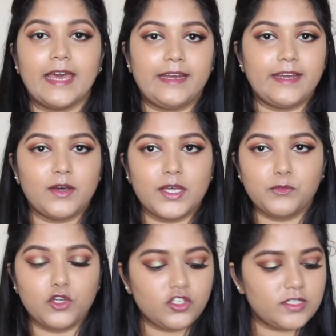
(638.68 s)
And now
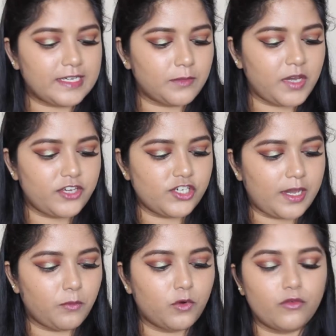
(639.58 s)
I'm going to take my
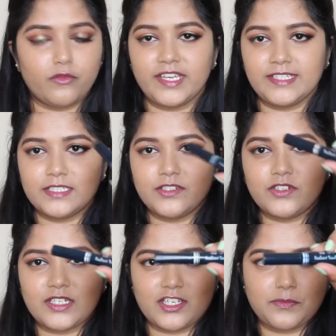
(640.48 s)
Chambor
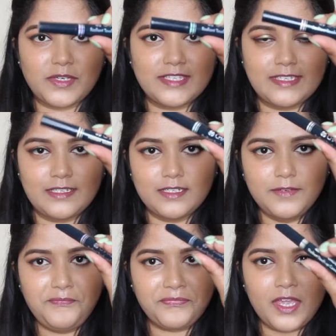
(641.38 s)
Radiant Touch Up
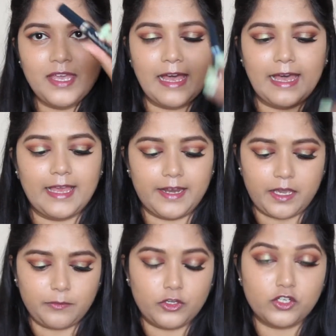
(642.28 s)
Concealer and
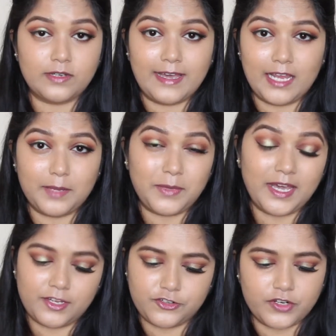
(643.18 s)
I'm going to highlight
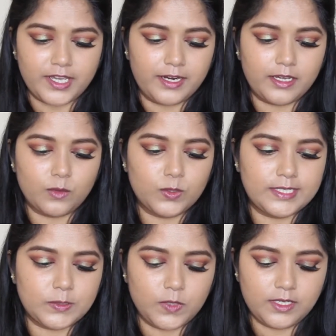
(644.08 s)
my under eye area with
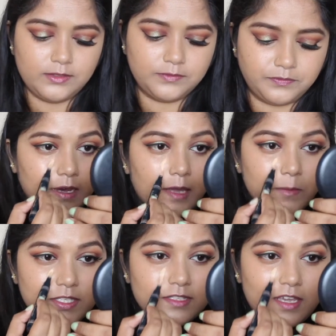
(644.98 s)
this one. I
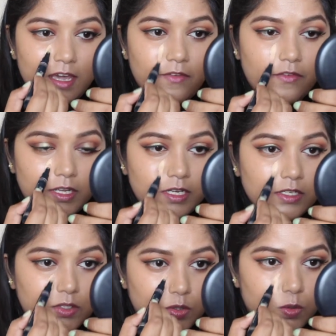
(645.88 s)
must say I
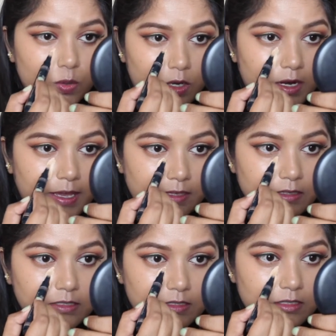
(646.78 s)
really don't
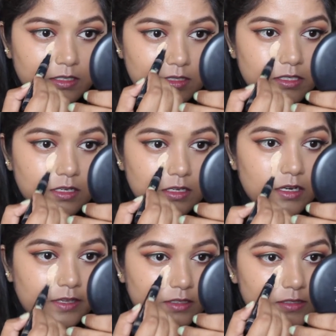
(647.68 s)
like this concealer,
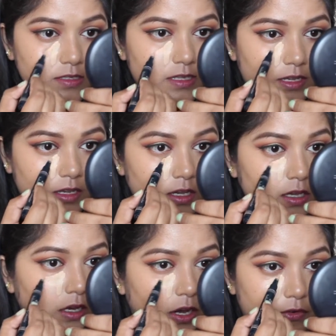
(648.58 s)
like this is a
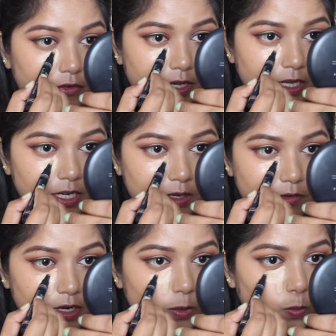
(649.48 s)

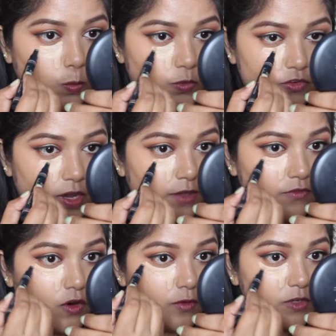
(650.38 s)
really dry
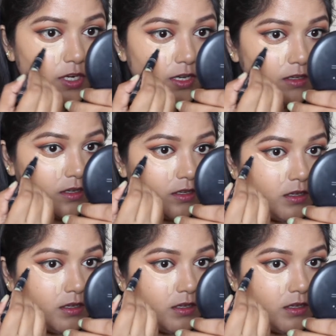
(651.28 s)
formula.